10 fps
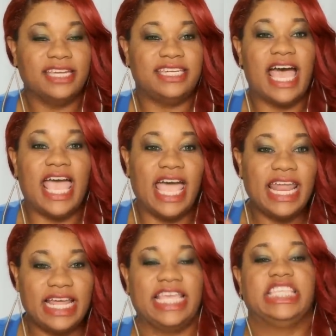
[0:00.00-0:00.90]

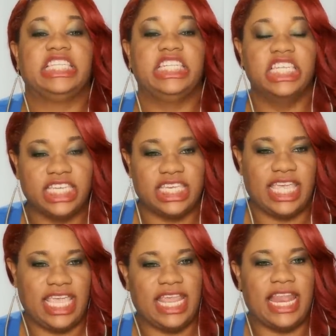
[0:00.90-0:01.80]
Dianna is
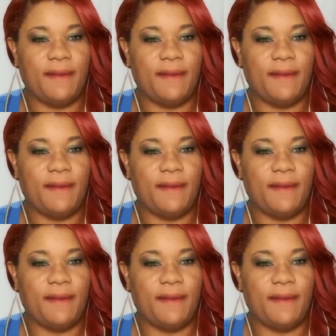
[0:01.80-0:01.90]
looking in it.